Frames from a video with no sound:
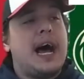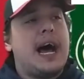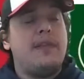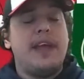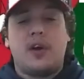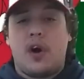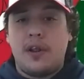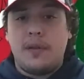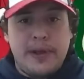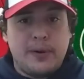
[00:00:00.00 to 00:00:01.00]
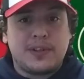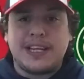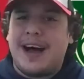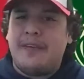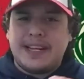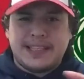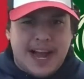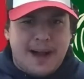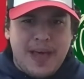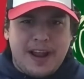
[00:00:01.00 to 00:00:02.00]
how they guarded Middleton, how they
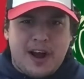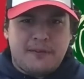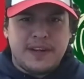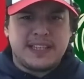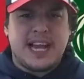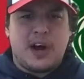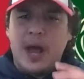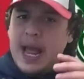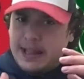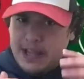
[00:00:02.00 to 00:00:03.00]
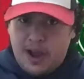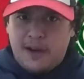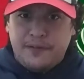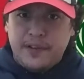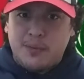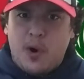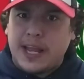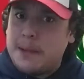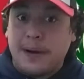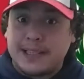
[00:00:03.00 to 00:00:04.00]
stopped that offense, how the
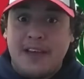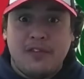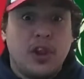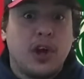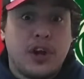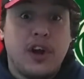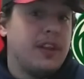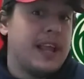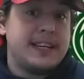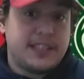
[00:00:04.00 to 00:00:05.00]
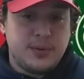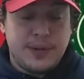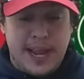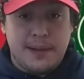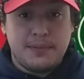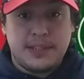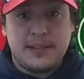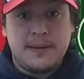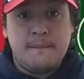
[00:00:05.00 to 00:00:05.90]
Milwaukee Bucks haven't looked good the last 2 games.